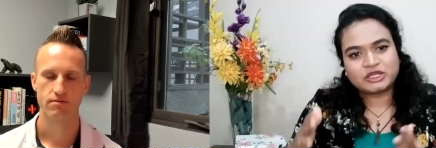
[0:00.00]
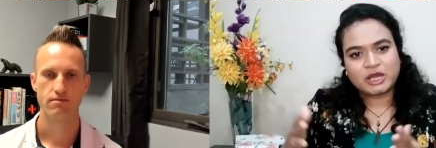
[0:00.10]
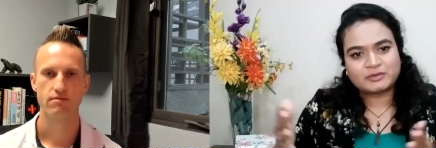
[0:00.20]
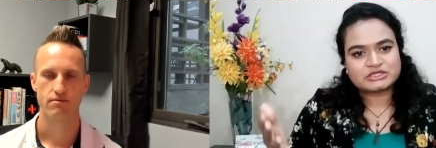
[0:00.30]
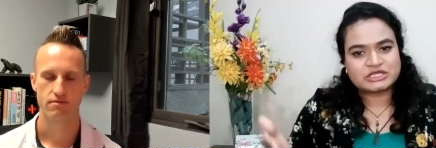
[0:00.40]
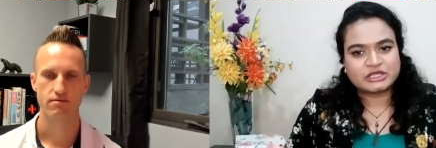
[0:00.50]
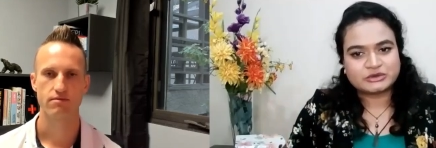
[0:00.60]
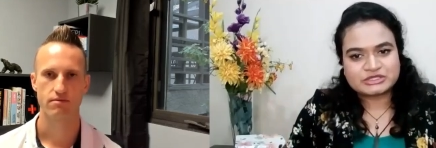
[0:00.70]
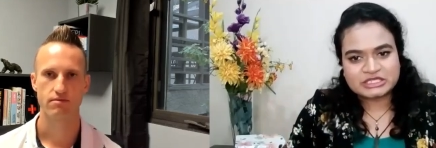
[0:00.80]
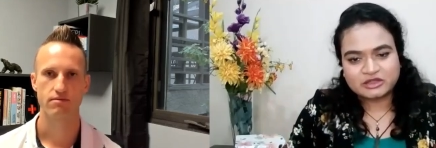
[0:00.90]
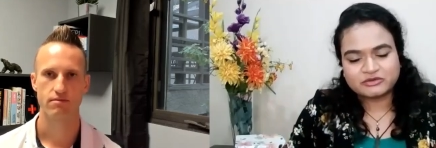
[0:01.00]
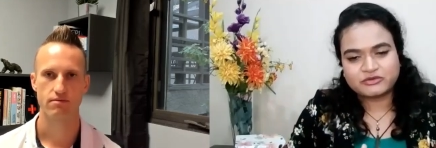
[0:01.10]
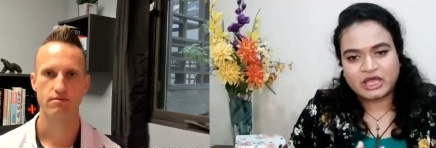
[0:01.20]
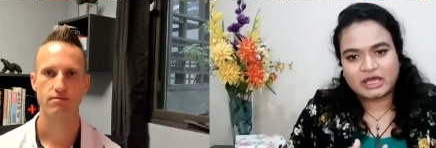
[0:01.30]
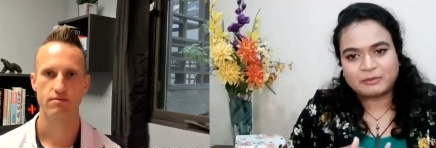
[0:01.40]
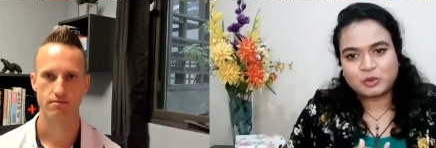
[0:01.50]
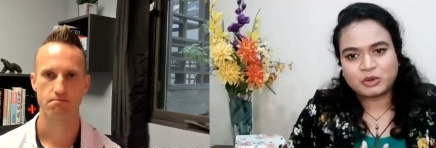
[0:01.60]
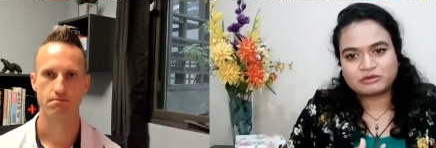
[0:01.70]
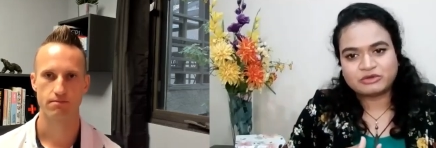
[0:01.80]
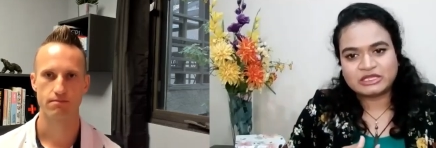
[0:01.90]
Speaker 1: adopters like yourself um, who are
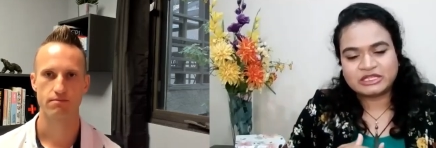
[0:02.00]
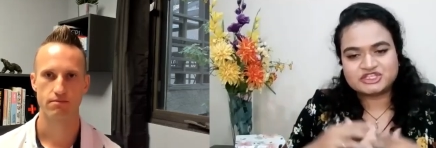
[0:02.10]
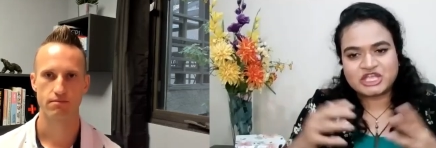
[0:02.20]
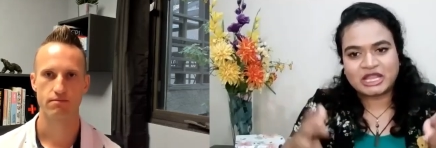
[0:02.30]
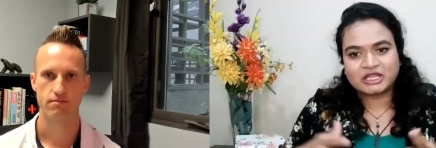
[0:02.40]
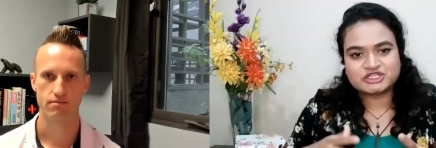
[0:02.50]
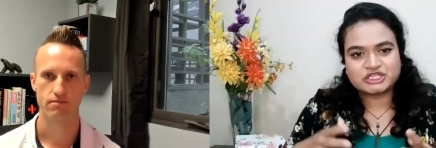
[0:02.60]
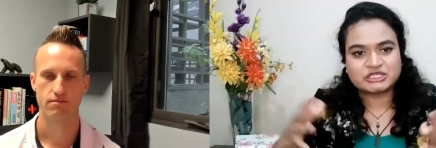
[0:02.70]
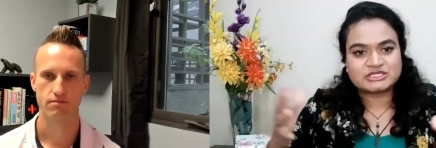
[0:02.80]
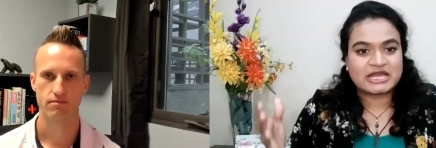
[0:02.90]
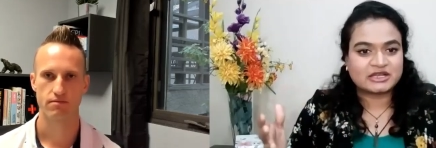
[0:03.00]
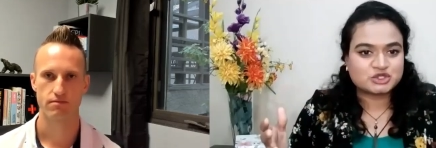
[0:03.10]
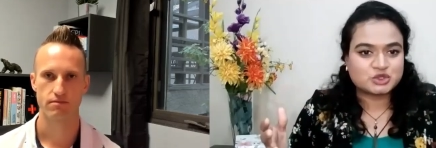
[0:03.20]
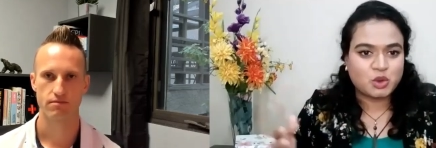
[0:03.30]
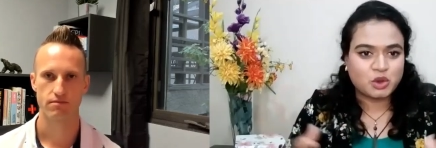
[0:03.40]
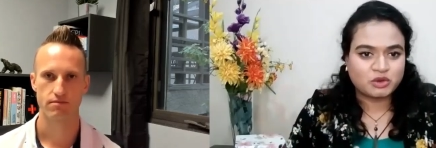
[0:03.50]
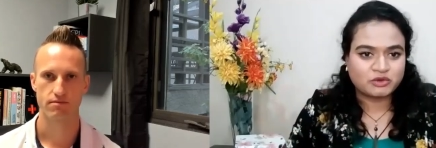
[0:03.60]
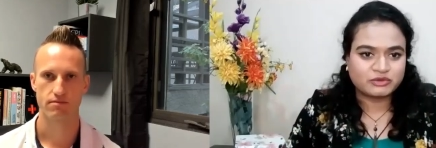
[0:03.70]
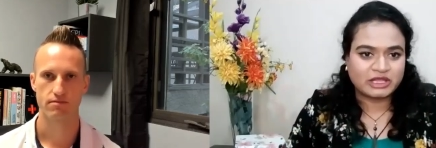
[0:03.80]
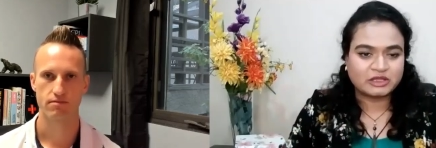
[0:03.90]
really challenging the status quo of
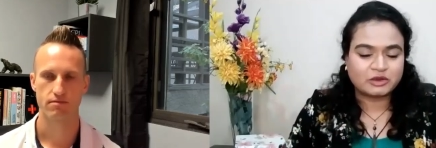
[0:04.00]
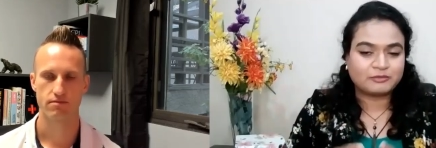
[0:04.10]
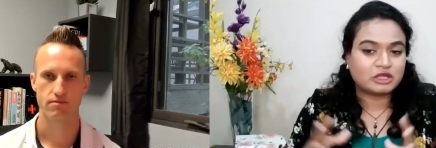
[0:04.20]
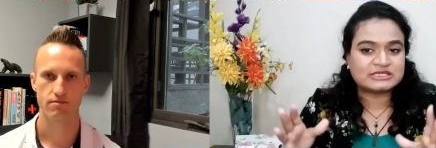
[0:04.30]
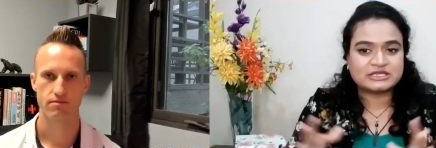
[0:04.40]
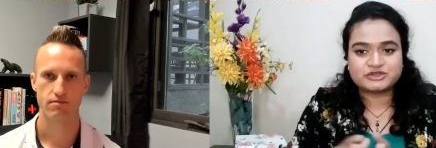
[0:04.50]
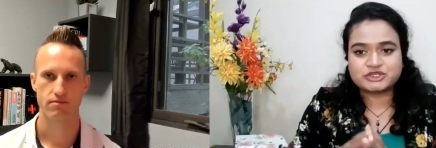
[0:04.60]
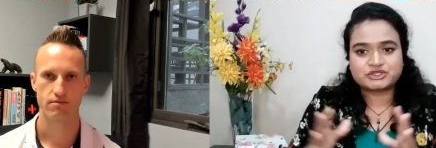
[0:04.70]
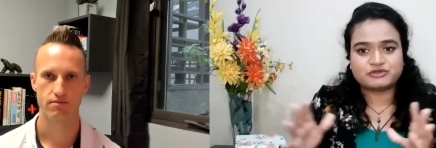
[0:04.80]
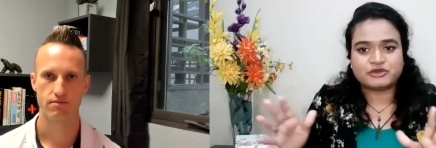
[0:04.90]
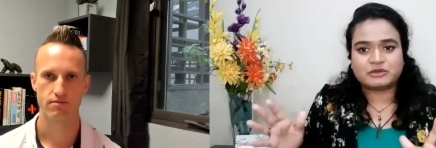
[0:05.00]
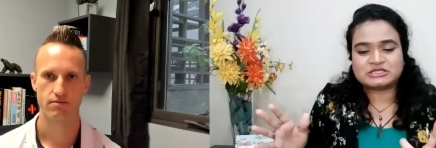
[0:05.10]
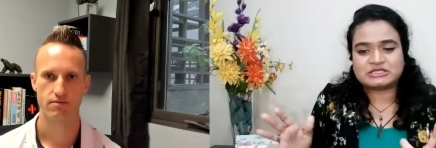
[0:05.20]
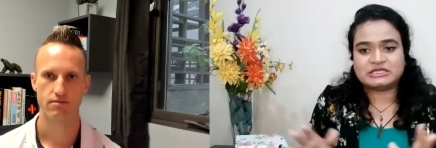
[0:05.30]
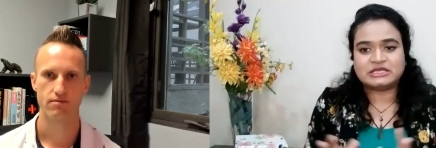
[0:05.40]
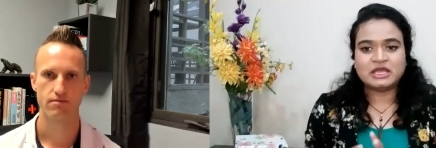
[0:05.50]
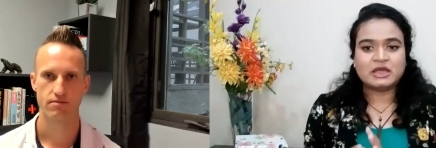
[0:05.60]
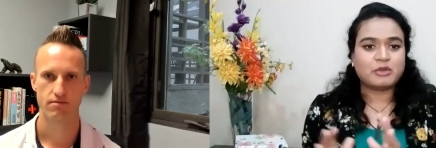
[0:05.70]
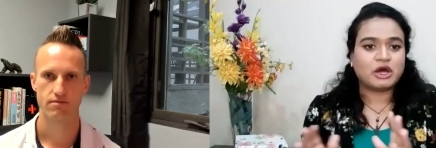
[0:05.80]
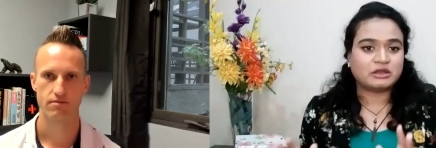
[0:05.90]
like you know i'm not saying traditional pharmacy
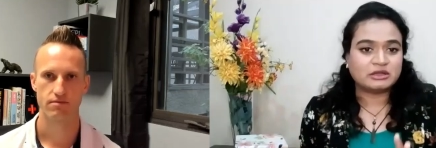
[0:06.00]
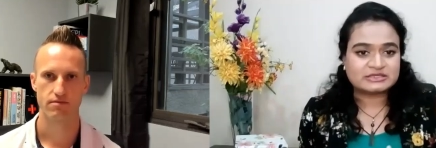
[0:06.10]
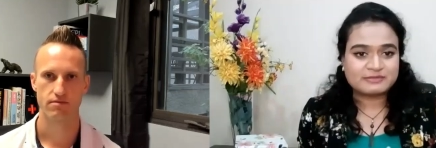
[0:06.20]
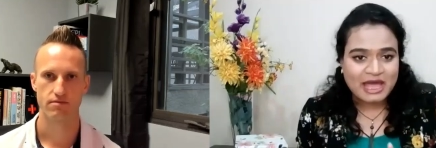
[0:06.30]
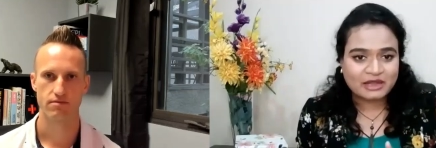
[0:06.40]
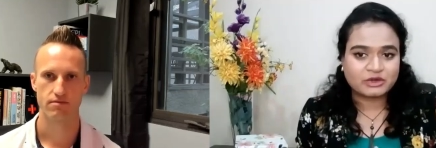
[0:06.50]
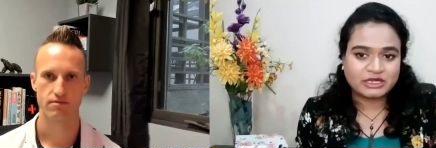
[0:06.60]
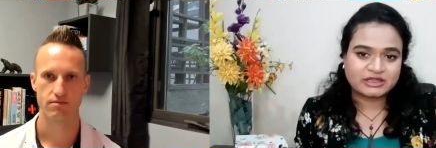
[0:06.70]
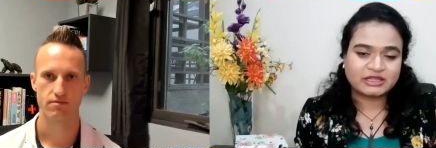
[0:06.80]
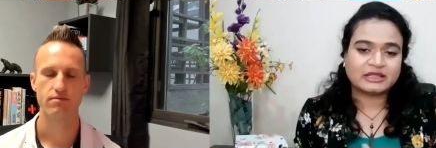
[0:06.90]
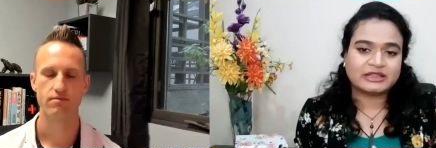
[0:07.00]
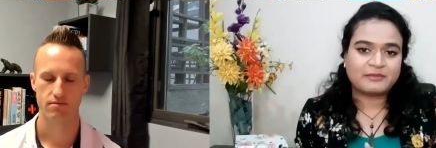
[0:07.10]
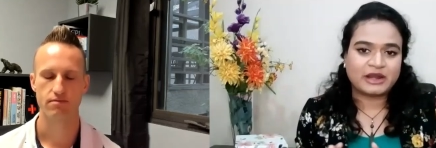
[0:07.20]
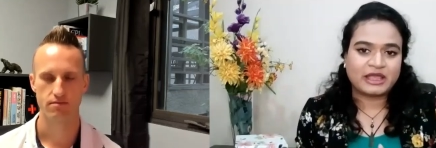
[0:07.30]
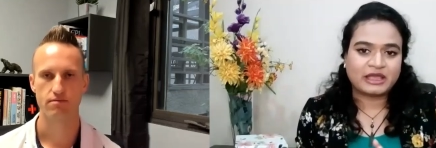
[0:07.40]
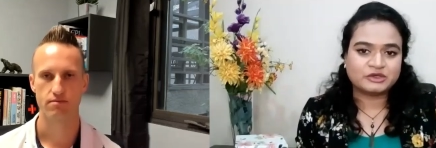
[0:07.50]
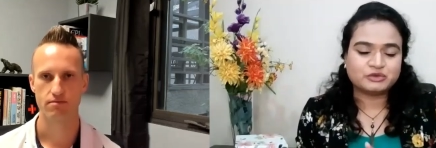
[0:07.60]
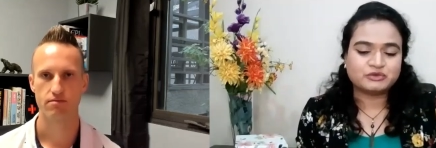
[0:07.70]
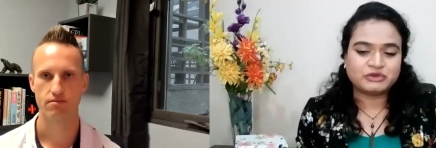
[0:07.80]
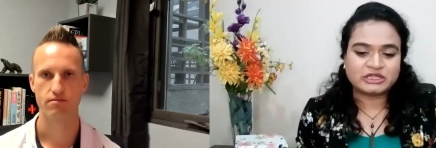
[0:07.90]
model is bad or anything like that but i, I do
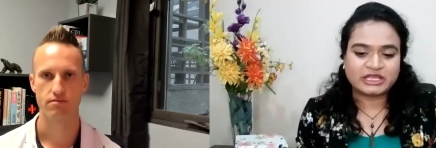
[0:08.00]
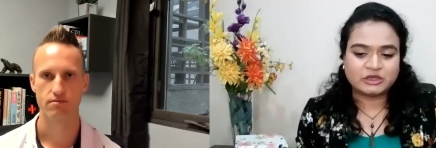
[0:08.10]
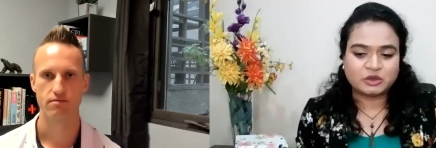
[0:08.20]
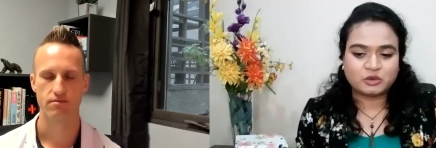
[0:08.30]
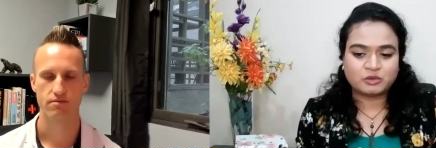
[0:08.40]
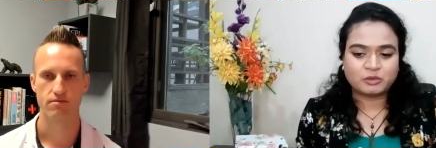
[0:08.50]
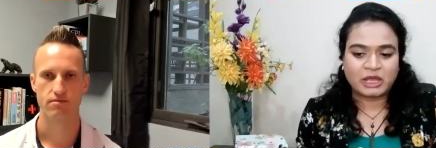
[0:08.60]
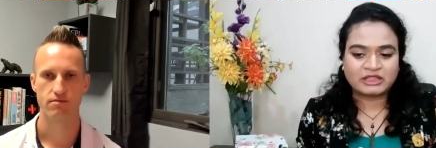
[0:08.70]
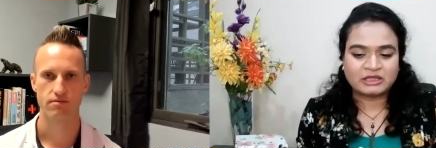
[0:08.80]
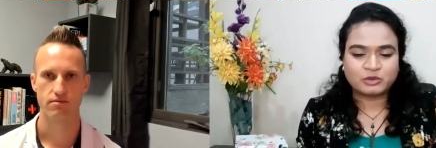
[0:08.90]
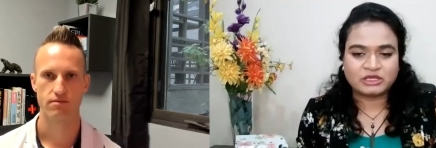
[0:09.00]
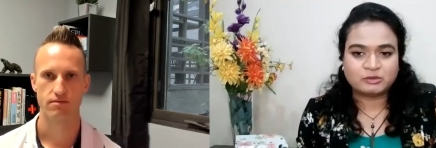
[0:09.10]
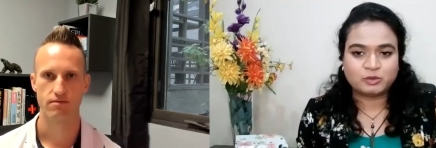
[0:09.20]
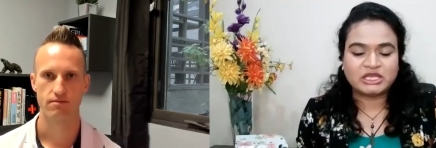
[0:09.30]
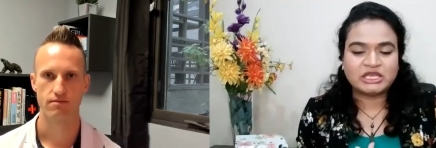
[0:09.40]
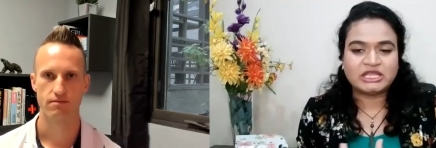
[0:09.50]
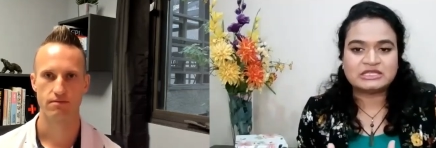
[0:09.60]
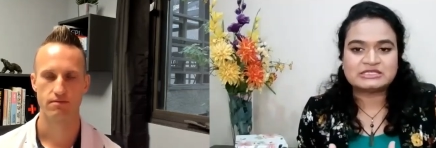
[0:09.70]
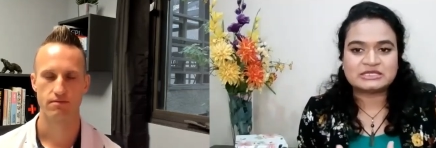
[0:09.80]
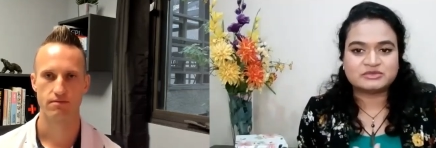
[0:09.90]
feel like you know i think we we need
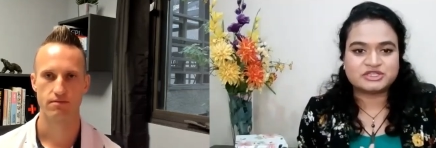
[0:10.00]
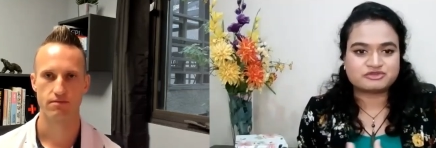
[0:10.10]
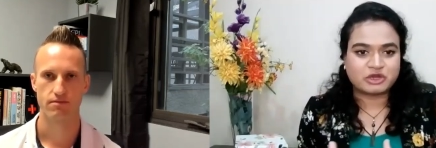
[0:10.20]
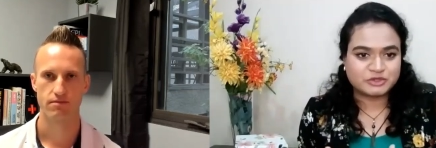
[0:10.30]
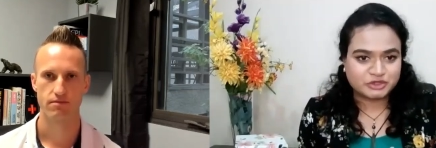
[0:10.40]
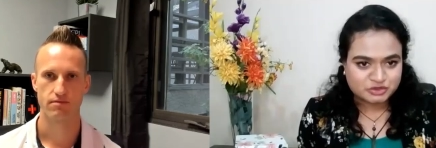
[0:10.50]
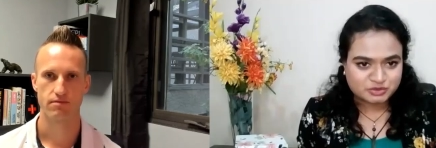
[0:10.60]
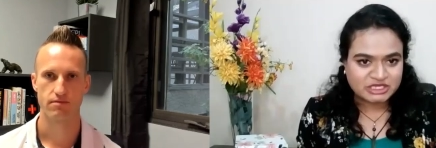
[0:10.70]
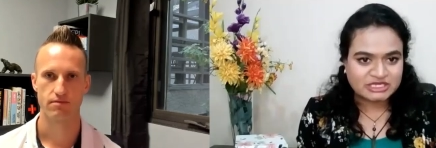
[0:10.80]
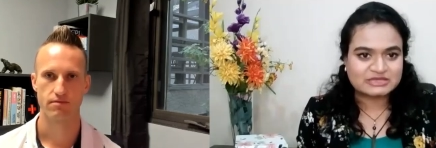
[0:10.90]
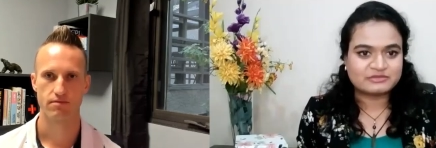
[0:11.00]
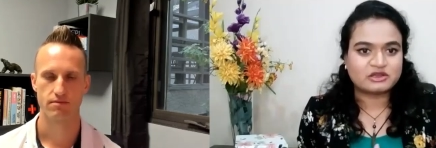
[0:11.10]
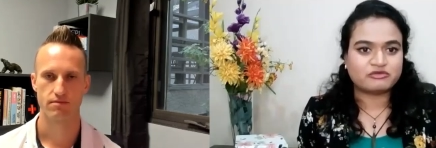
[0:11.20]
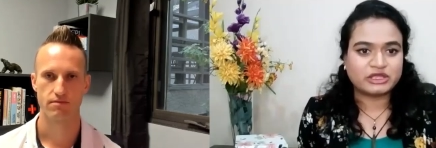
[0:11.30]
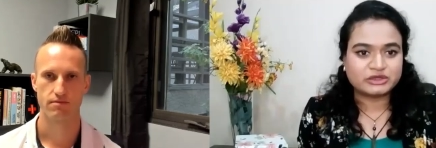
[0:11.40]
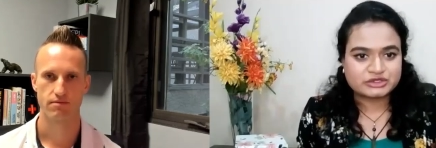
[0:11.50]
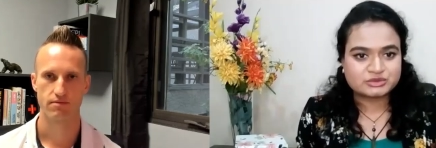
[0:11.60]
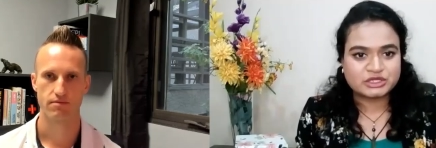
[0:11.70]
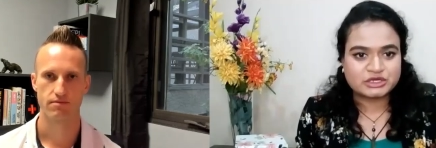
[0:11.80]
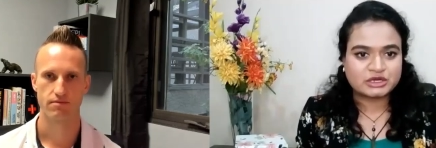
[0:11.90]
some disruptors we need some innovators
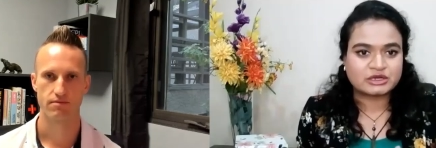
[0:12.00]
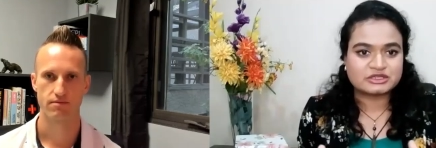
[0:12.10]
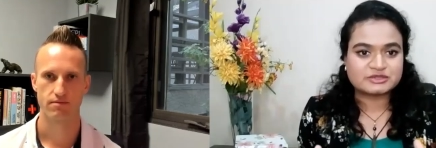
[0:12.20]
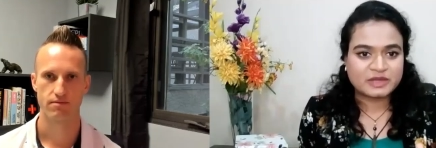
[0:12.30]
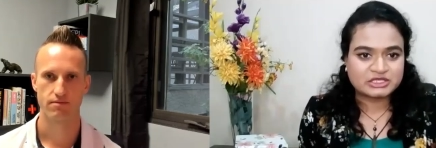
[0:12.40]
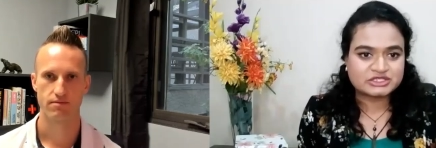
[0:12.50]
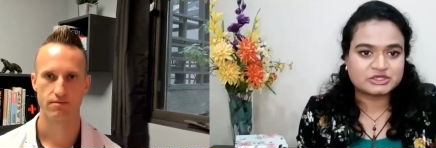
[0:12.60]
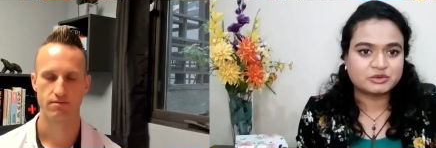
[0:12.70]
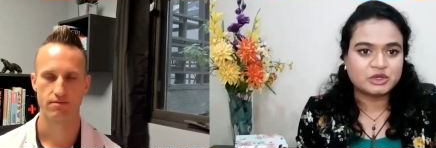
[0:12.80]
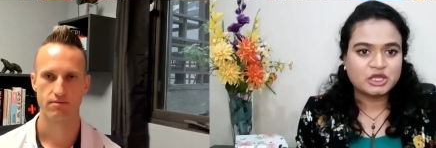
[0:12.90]
within our, our space to